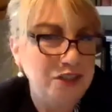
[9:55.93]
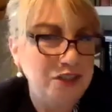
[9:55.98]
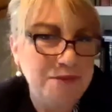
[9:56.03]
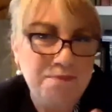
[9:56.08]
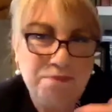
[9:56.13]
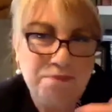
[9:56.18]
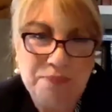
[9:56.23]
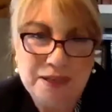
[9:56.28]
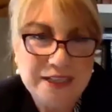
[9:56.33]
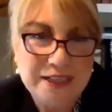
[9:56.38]
in
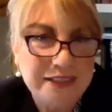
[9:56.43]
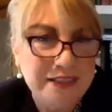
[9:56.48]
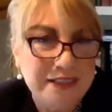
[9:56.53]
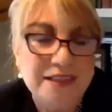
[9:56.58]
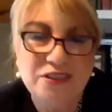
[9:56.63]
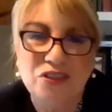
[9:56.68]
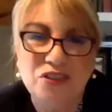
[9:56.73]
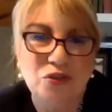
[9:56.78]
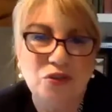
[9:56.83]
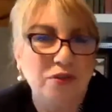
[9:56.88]

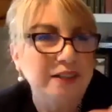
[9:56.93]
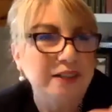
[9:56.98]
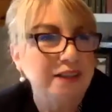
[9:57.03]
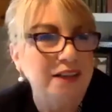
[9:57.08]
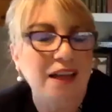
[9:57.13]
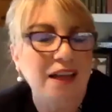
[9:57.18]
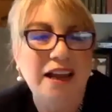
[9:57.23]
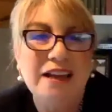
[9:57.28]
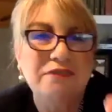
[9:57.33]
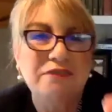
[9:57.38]
business or in
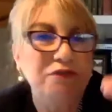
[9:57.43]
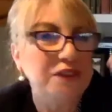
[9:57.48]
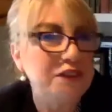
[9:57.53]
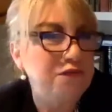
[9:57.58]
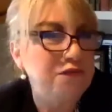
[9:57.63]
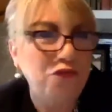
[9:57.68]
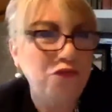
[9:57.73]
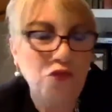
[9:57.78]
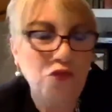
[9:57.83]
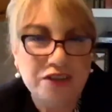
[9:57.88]
life than
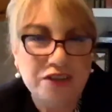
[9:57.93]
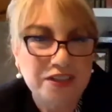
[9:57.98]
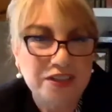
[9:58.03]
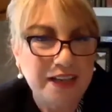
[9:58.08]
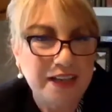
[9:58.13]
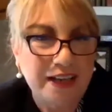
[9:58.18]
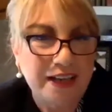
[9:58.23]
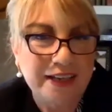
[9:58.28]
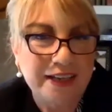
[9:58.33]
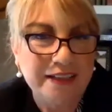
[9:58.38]

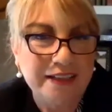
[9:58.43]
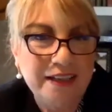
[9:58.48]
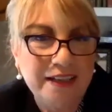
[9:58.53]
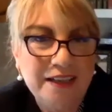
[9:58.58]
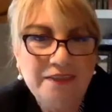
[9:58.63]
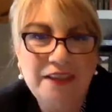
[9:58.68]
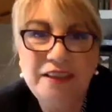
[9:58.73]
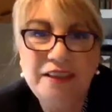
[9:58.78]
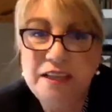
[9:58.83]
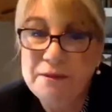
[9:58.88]
foresight,
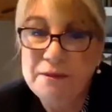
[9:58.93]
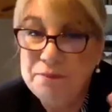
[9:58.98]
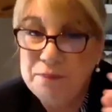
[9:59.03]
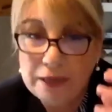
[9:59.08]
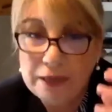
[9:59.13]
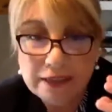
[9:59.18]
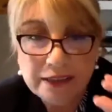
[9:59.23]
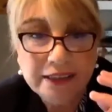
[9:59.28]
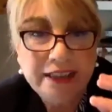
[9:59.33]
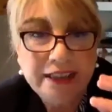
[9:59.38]
than the
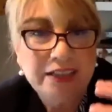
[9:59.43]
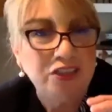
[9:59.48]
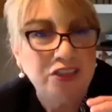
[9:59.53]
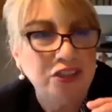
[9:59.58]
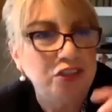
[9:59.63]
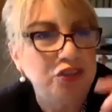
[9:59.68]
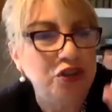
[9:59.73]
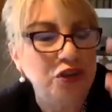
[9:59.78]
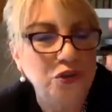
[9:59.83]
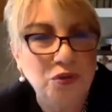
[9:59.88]
ability to
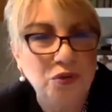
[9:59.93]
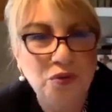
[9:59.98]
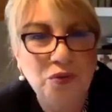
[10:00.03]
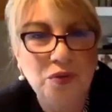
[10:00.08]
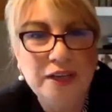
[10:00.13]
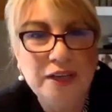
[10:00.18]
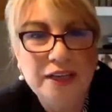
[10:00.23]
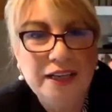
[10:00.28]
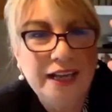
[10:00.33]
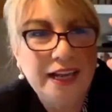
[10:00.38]
do
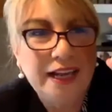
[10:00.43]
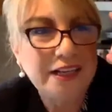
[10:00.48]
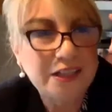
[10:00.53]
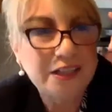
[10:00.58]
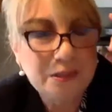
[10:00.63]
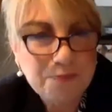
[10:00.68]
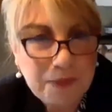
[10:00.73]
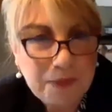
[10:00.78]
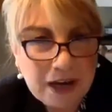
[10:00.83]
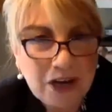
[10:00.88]

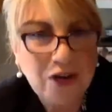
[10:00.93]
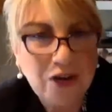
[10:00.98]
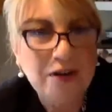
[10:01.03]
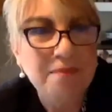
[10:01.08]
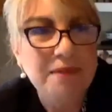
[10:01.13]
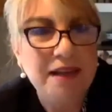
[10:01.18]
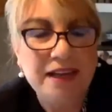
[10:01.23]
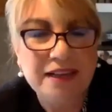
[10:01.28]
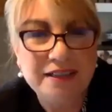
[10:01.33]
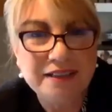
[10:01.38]

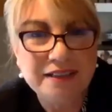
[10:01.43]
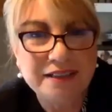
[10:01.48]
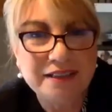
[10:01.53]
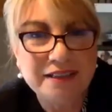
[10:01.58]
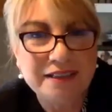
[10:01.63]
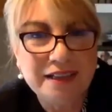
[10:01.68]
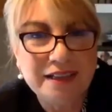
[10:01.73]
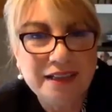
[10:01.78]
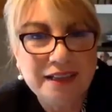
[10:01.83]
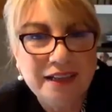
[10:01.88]

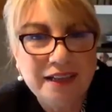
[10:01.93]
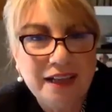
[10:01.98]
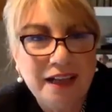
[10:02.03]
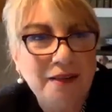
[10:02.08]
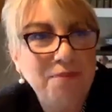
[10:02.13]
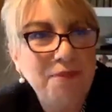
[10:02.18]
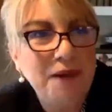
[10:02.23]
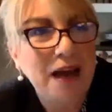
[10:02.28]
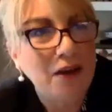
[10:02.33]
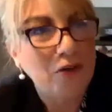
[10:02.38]
experiments
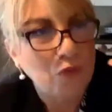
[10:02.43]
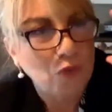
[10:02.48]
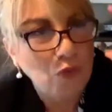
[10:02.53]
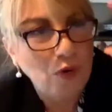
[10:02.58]
about